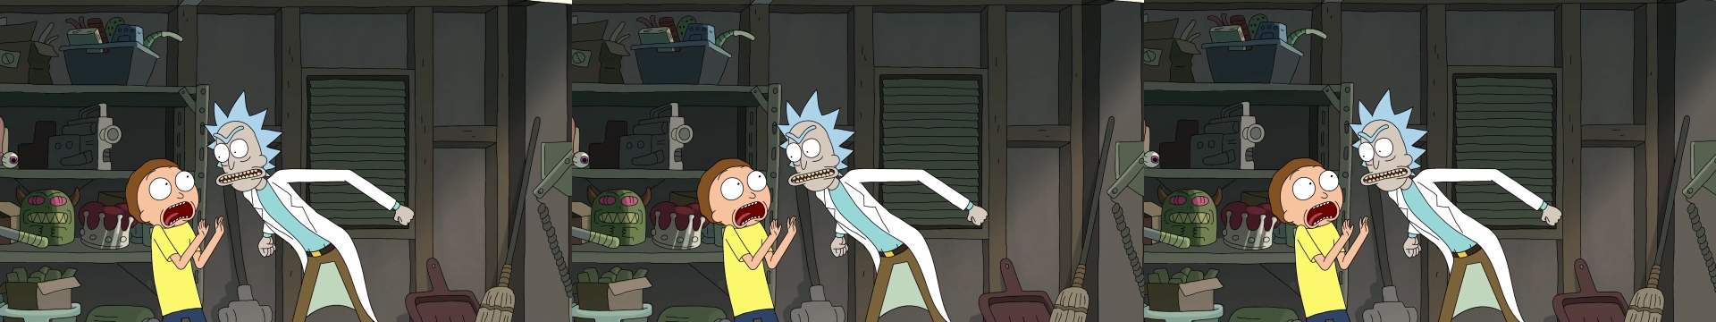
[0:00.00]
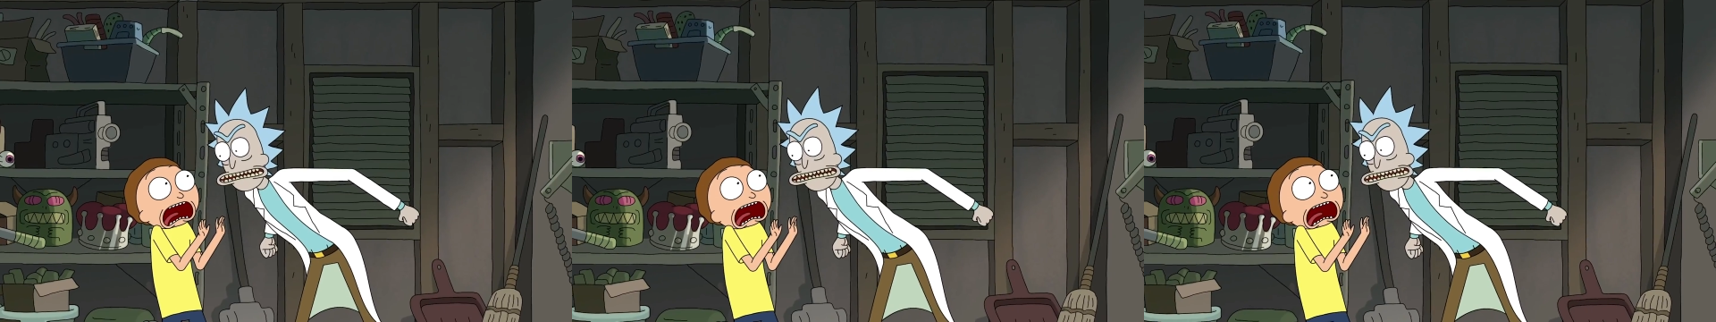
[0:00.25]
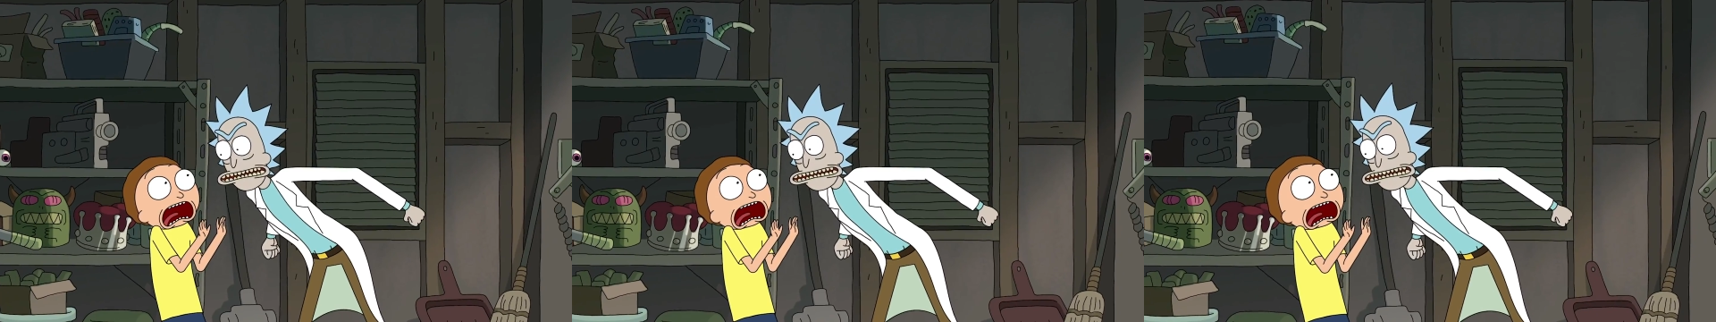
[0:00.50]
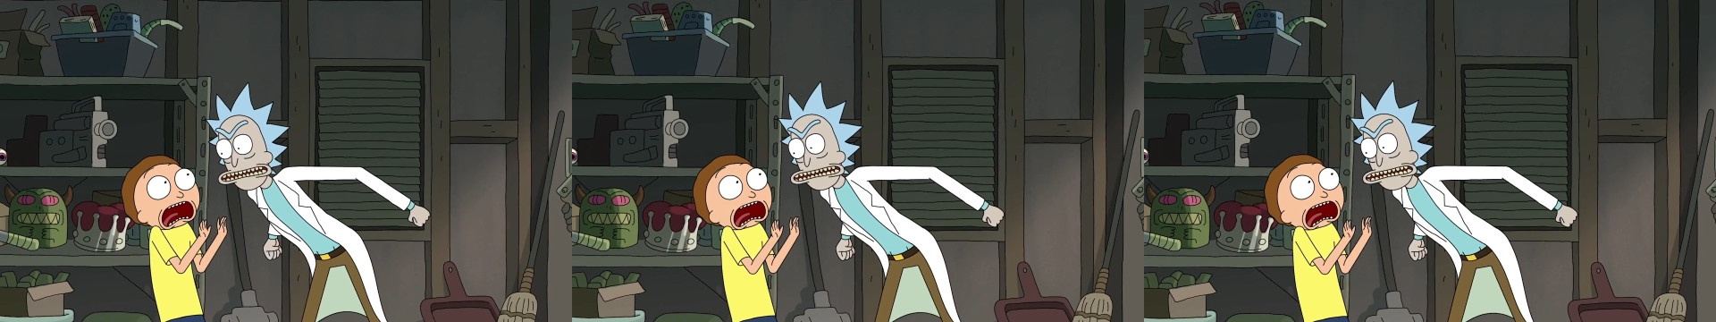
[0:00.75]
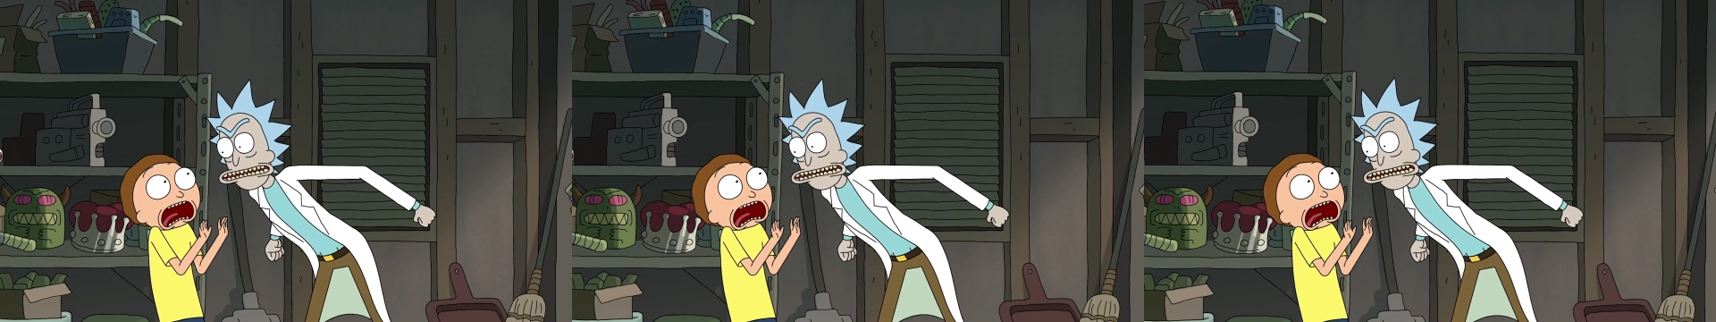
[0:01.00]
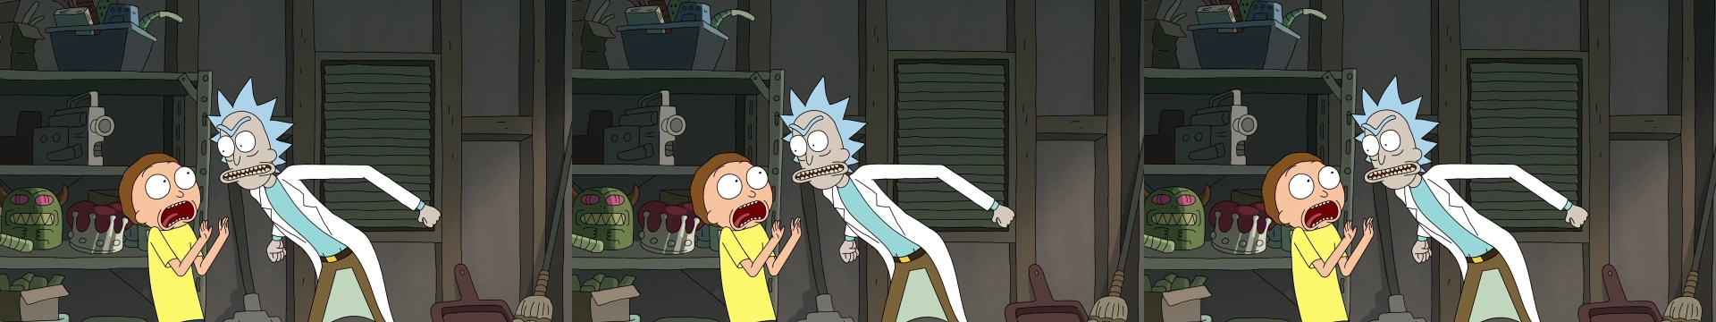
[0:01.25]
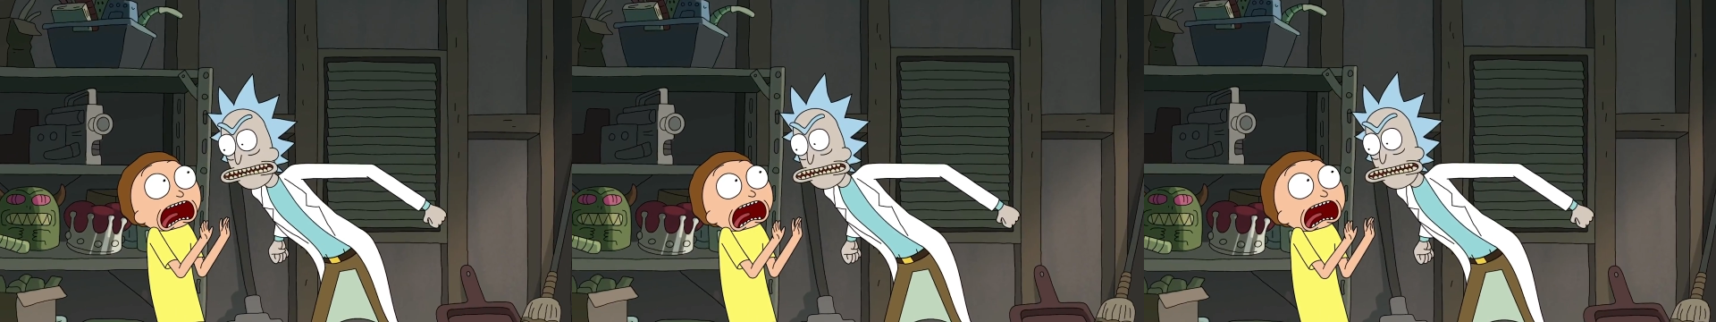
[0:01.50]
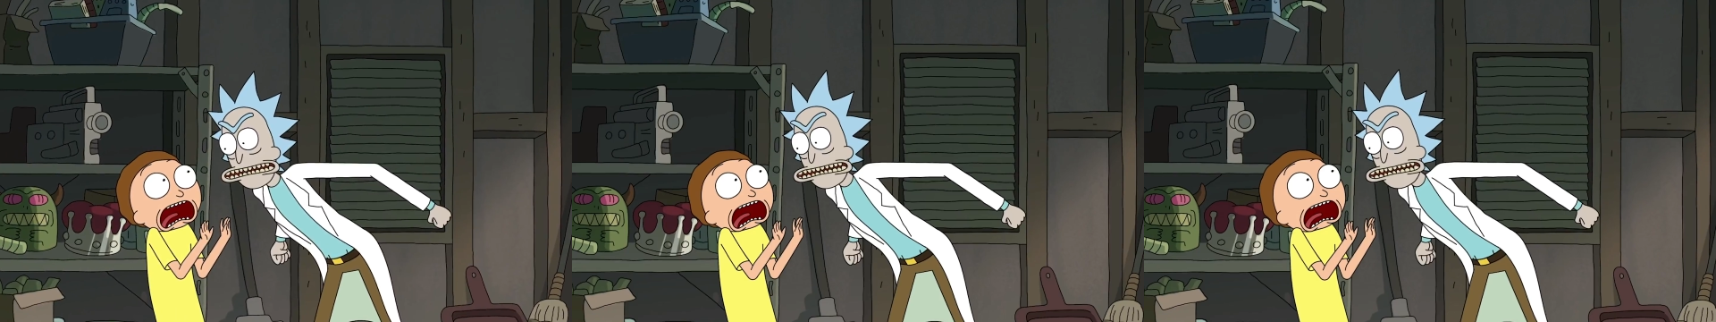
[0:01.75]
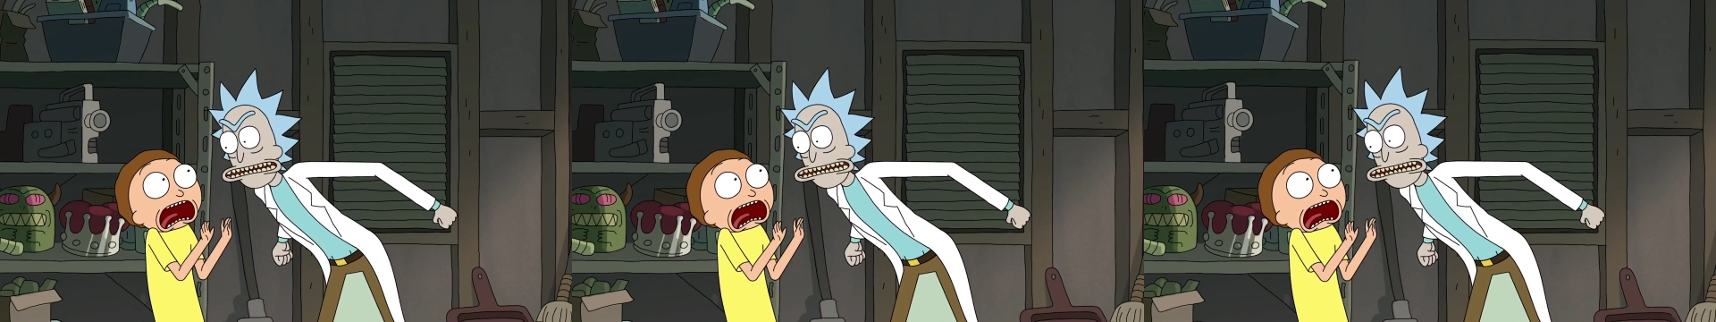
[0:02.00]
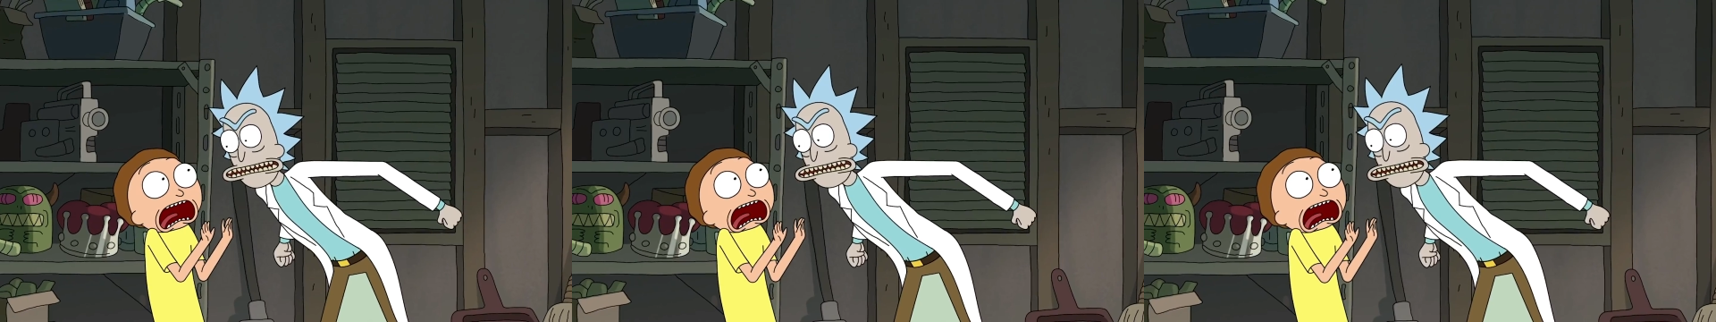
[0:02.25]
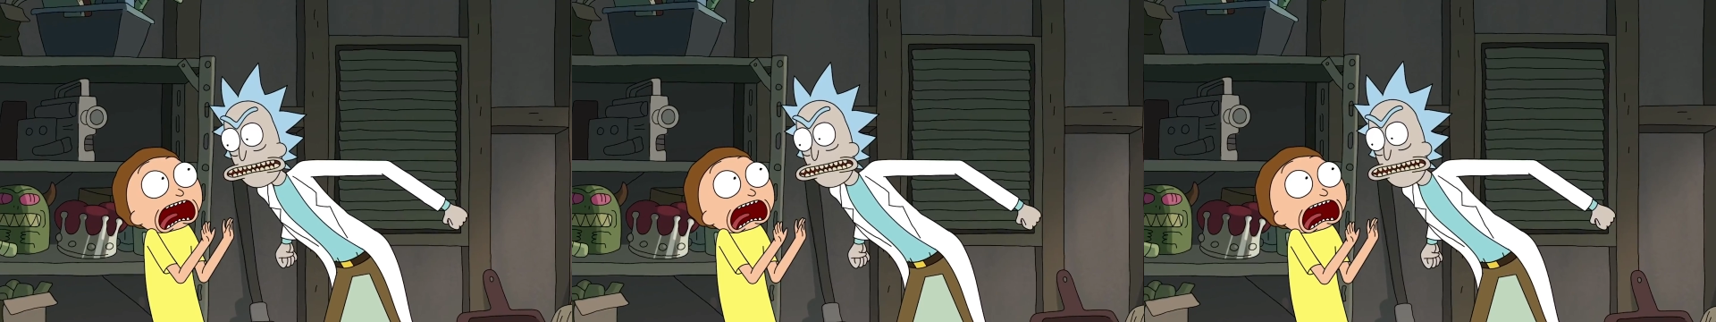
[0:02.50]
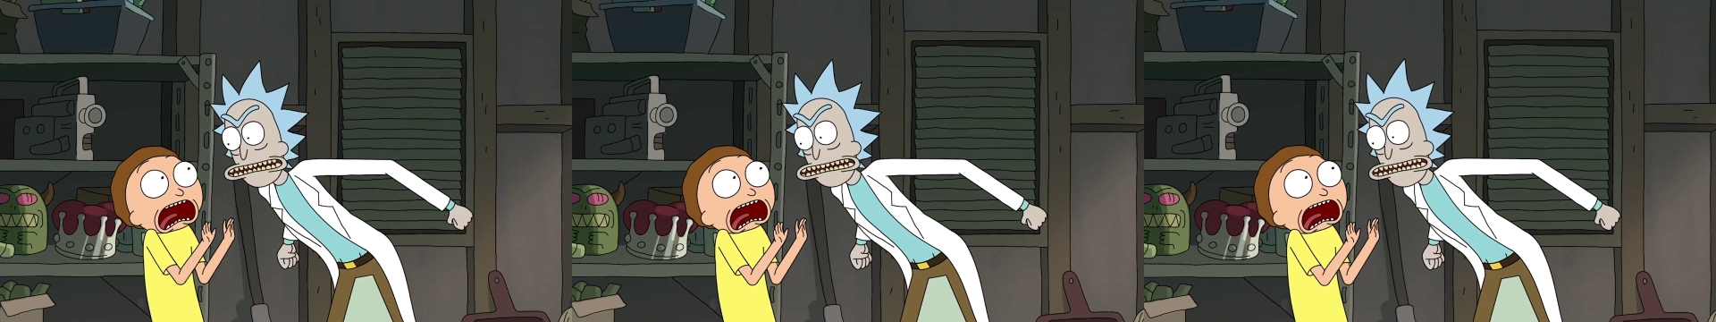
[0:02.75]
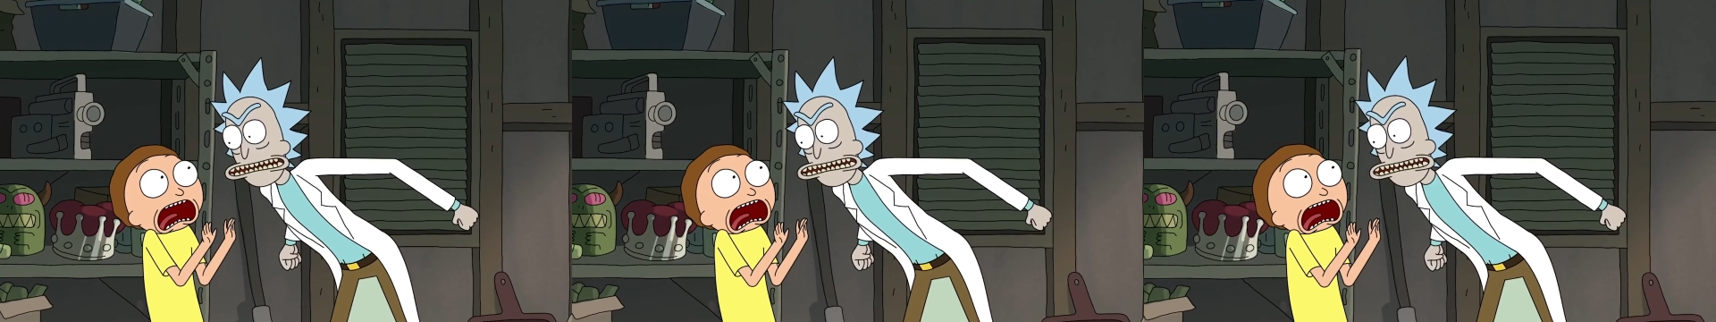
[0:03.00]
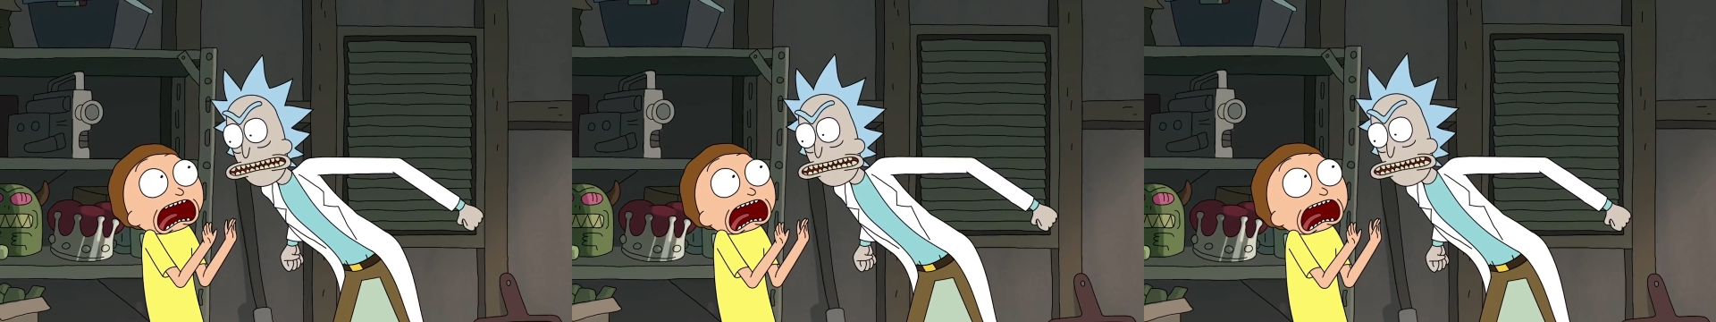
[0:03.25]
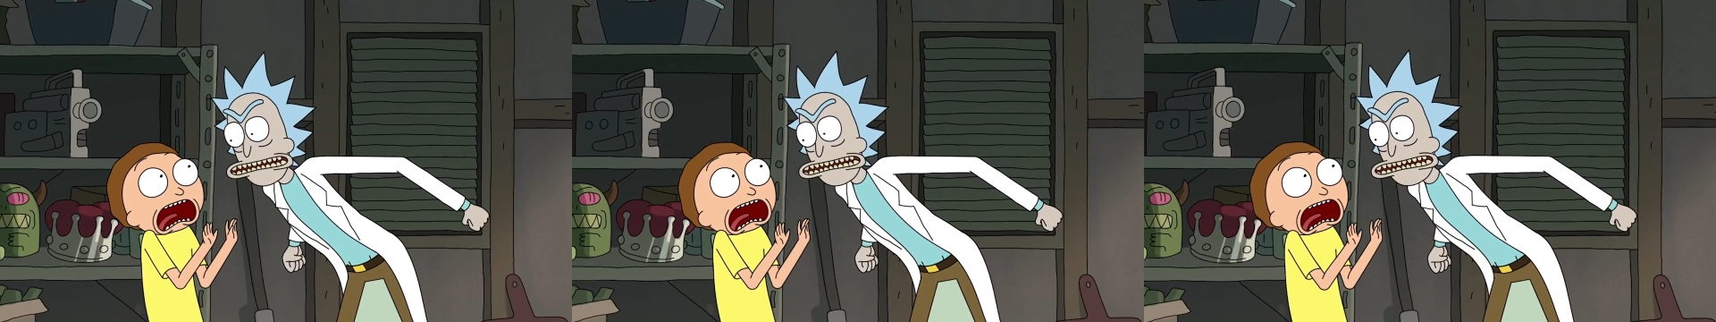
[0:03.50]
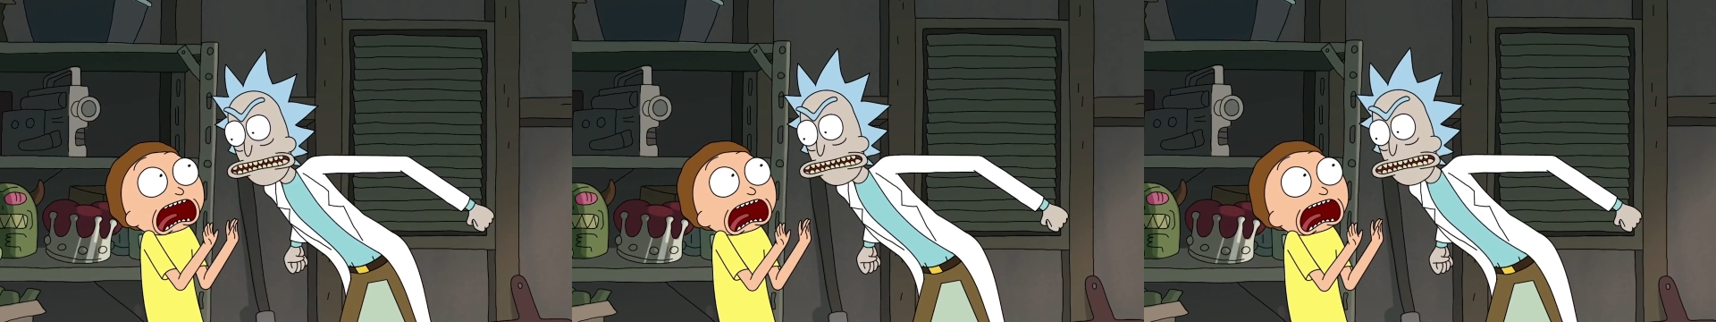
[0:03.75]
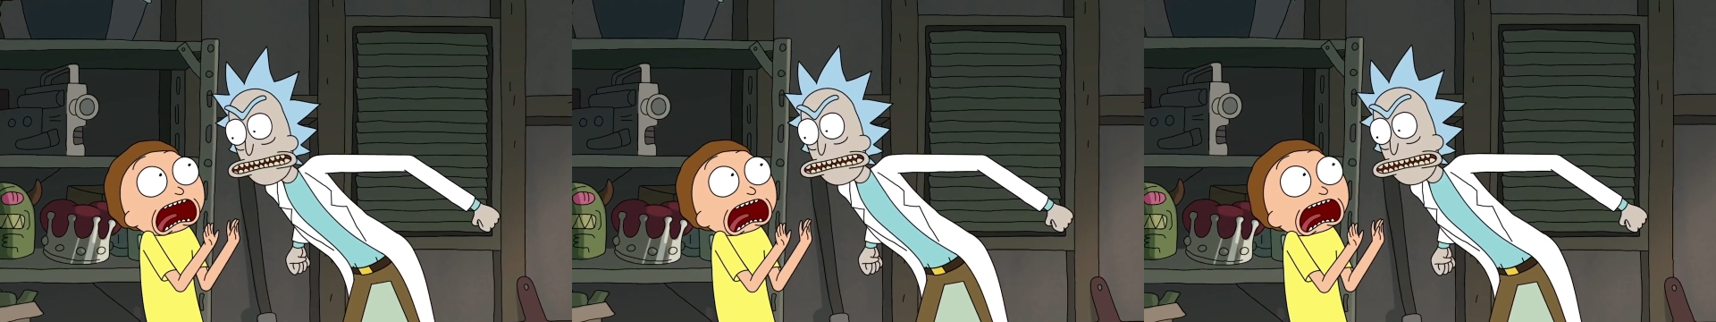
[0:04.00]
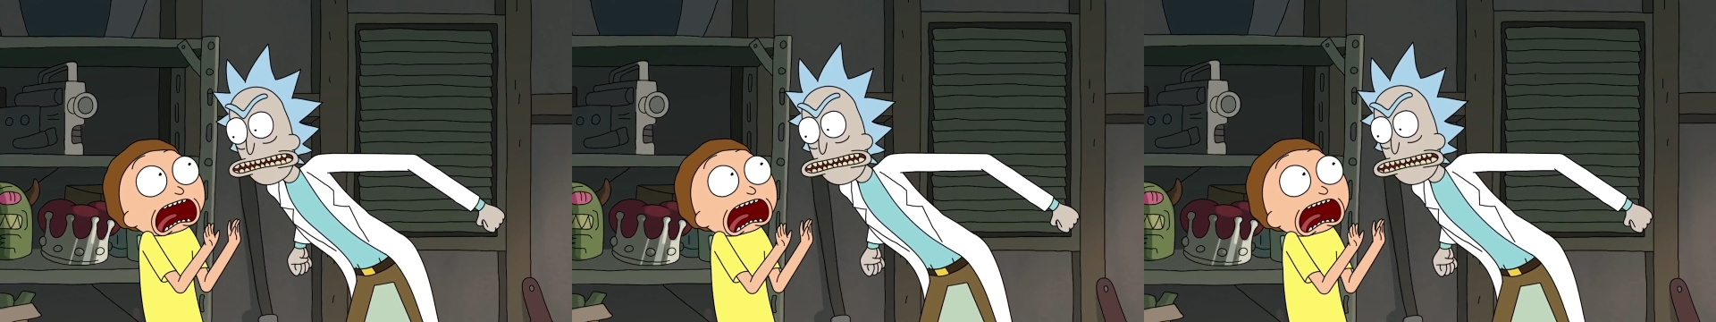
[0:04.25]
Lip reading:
No face is visible, so there are no lips to read.